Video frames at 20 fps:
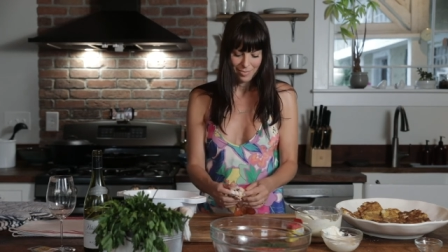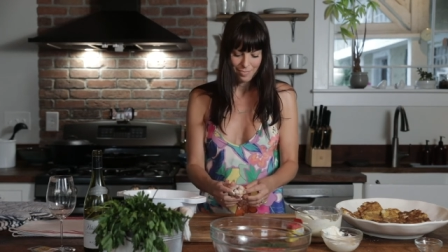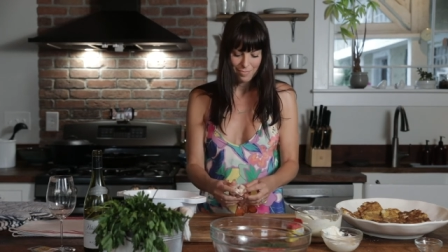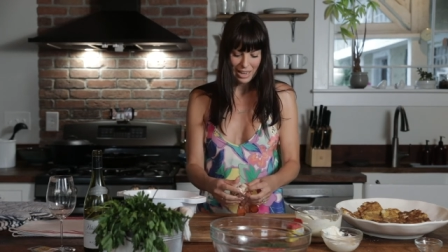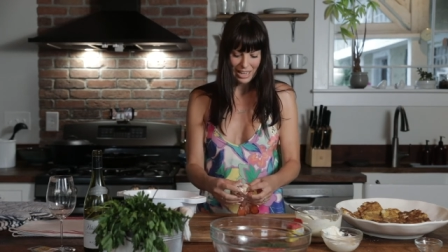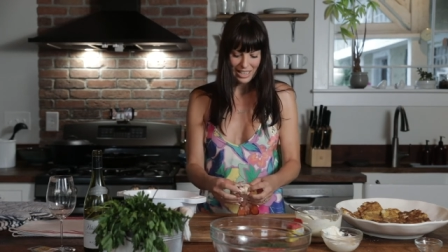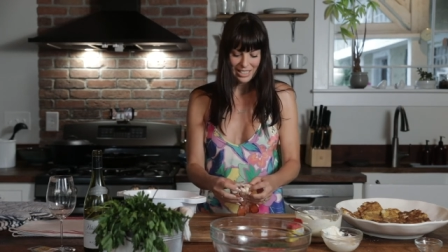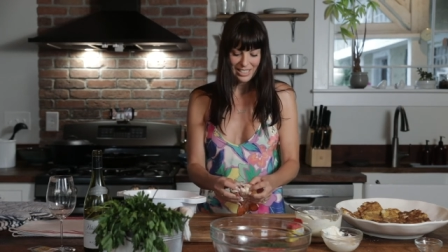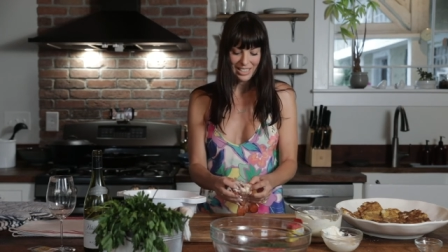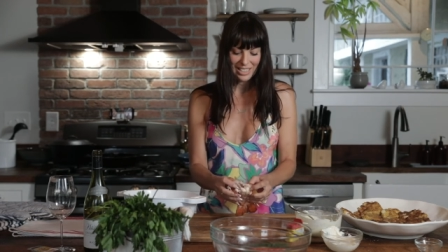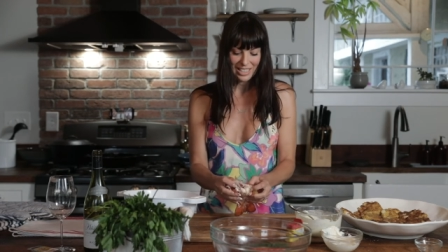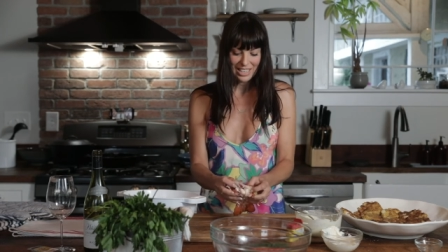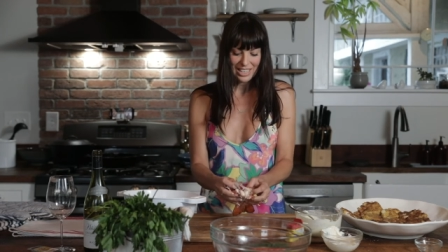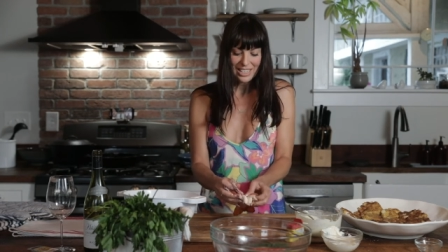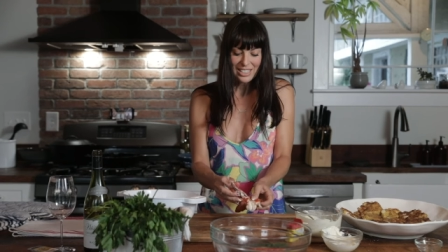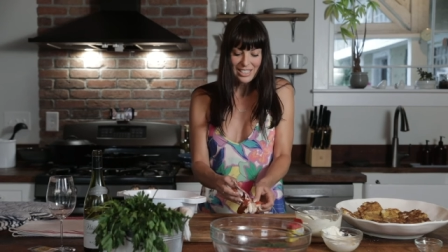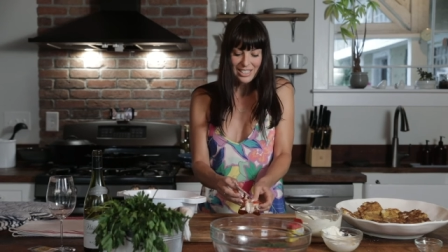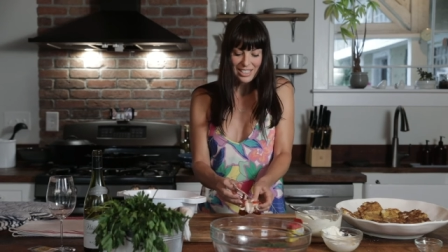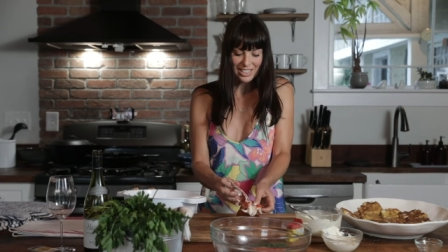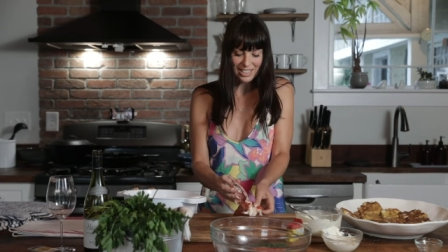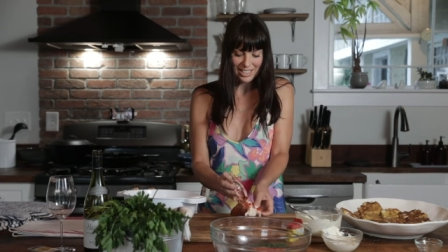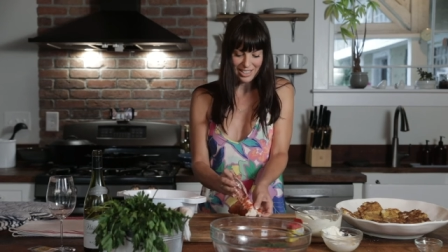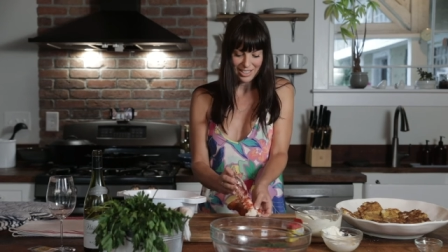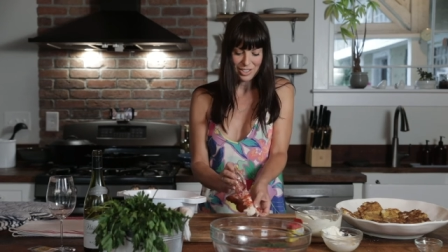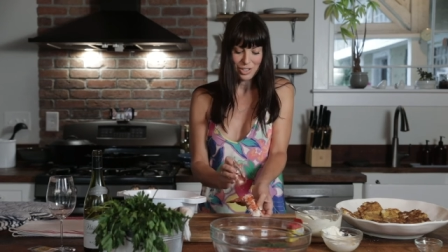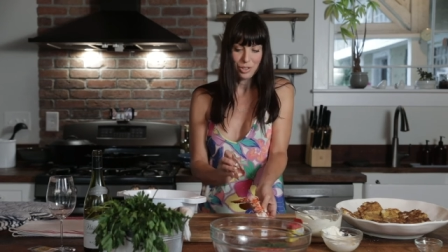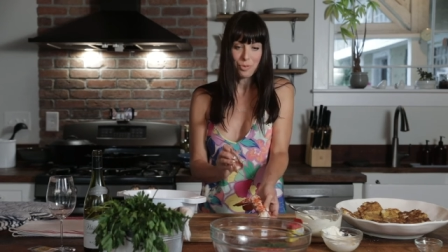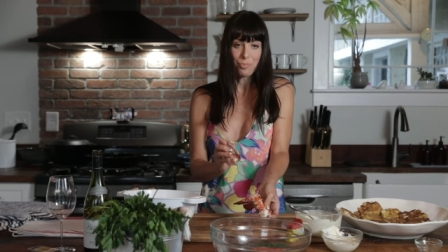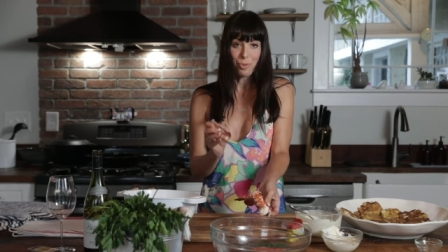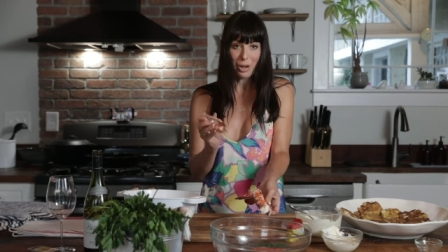makes it easy
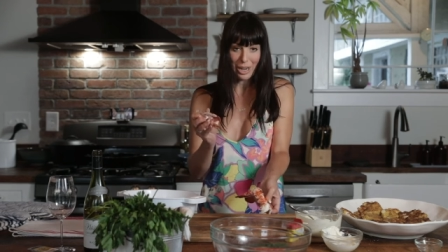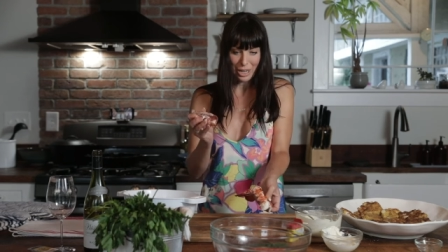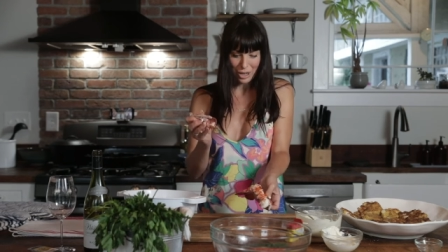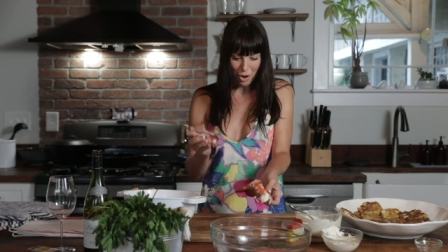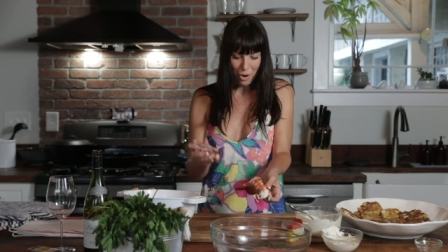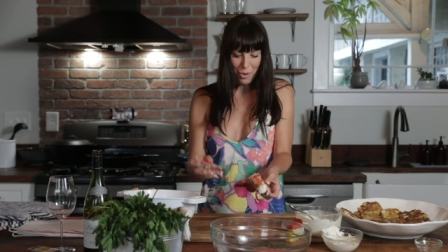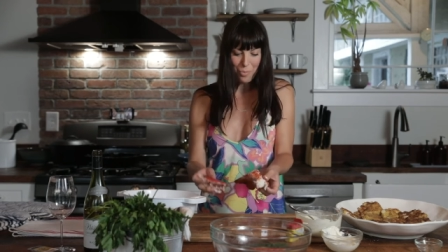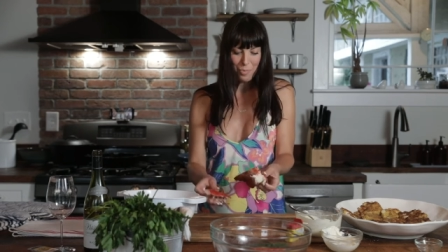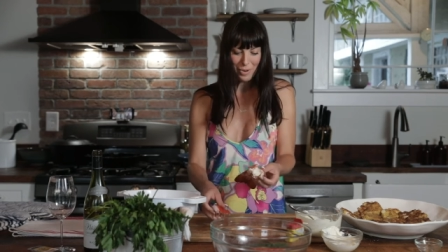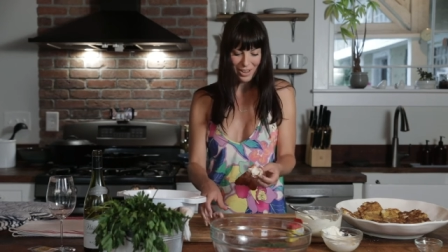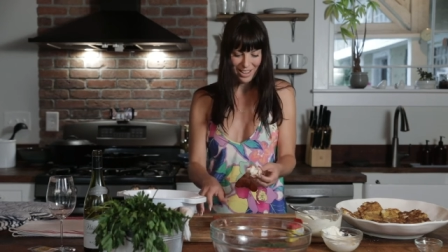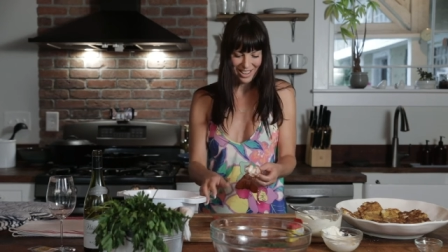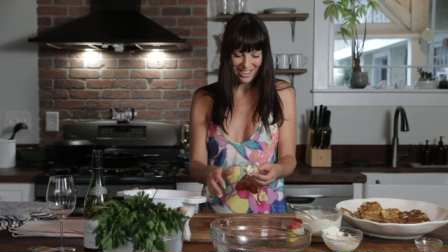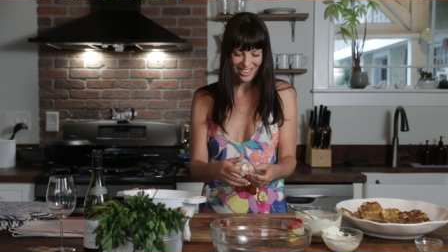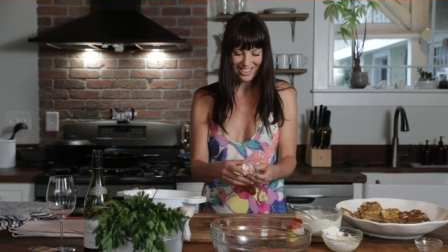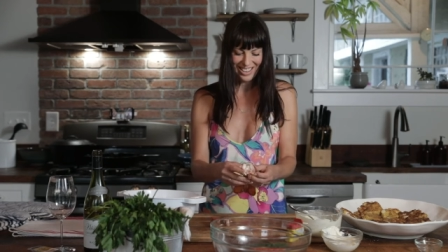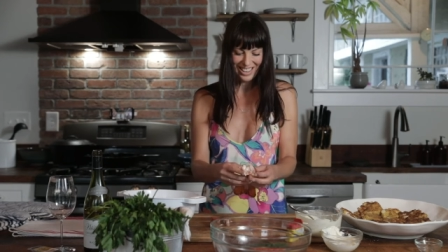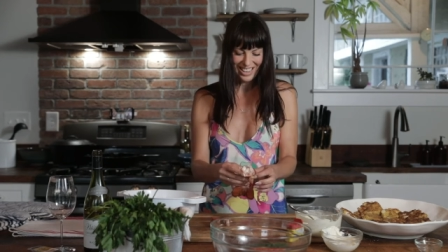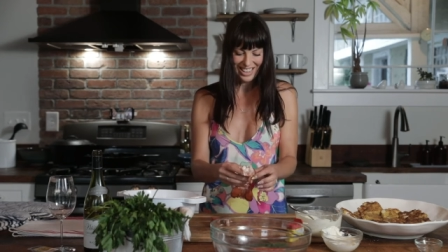to break open